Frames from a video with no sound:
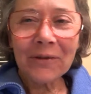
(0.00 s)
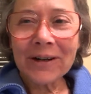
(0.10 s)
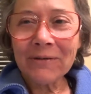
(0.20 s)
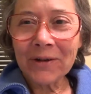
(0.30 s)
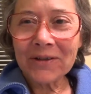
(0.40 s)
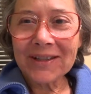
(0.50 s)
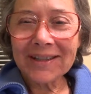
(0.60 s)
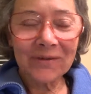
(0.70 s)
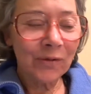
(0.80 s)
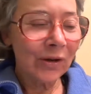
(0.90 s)
three
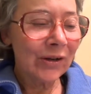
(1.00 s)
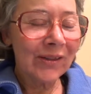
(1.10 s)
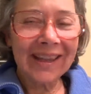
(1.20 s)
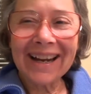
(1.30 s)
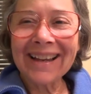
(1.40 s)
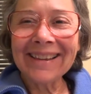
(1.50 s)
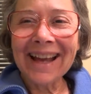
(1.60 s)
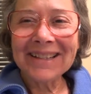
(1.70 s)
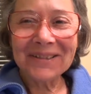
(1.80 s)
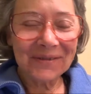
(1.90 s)
verses for you that I
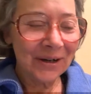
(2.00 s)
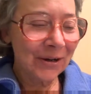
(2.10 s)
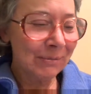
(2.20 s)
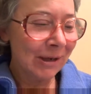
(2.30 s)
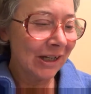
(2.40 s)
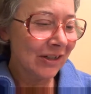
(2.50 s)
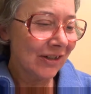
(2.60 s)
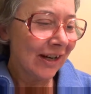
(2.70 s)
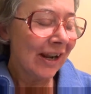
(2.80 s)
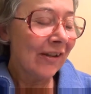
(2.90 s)
liked very much.
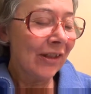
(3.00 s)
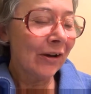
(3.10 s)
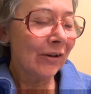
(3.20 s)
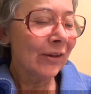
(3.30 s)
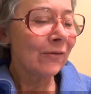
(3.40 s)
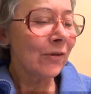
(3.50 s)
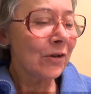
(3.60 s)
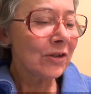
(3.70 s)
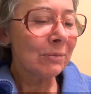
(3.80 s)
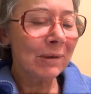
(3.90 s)
They're in the
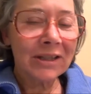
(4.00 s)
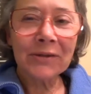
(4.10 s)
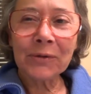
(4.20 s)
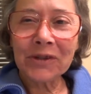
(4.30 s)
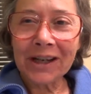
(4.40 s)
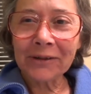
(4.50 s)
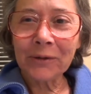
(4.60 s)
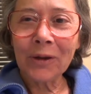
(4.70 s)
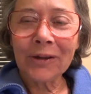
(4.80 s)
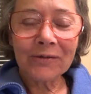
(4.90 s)
first epistle
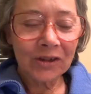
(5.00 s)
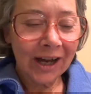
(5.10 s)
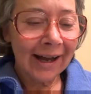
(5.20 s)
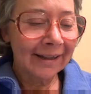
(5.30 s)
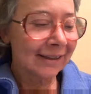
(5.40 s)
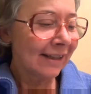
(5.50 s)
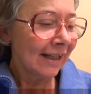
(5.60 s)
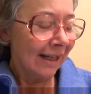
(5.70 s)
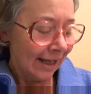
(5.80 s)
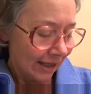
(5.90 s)
general of John,
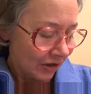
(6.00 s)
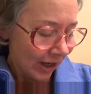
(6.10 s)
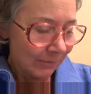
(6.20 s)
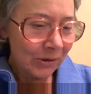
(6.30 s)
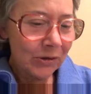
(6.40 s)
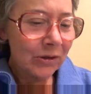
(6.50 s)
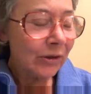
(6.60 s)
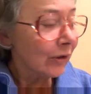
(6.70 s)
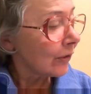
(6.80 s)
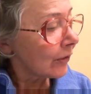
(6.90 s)
chapter
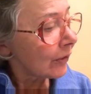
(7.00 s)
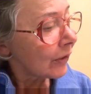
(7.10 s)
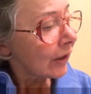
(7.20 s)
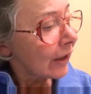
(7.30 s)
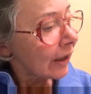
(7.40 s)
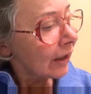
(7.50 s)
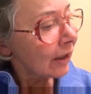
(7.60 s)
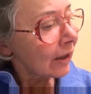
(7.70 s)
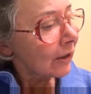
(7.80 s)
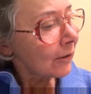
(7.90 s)
two,
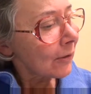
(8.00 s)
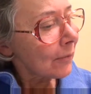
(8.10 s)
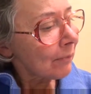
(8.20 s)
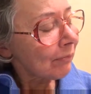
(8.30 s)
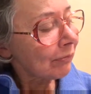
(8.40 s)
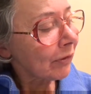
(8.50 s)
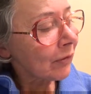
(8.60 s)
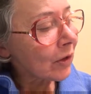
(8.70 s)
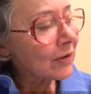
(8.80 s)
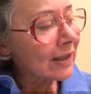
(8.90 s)
um,
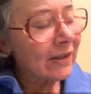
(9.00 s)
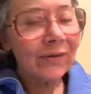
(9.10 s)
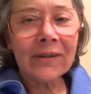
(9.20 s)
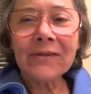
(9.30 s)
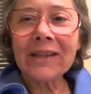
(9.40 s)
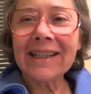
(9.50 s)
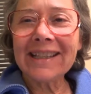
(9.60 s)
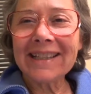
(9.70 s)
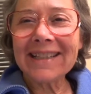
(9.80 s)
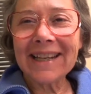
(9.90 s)
verses
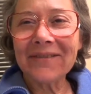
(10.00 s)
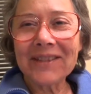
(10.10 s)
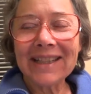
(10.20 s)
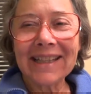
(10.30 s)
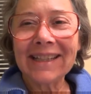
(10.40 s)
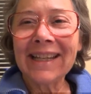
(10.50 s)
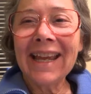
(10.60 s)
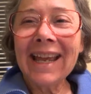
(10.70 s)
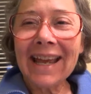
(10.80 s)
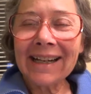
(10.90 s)
fifteen to seventeen.
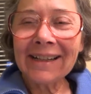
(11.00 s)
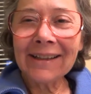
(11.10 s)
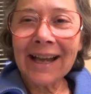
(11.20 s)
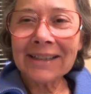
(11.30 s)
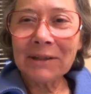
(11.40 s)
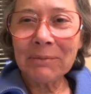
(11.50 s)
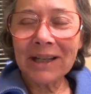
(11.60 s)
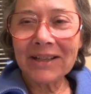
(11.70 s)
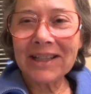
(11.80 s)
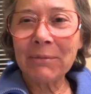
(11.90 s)
And I like them
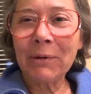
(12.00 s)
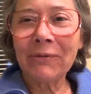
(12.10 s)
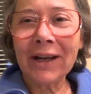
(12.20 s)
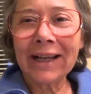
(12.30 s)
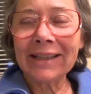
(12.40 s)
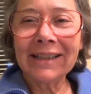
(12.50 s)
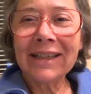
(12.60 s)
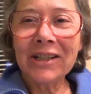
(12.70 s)
because they provide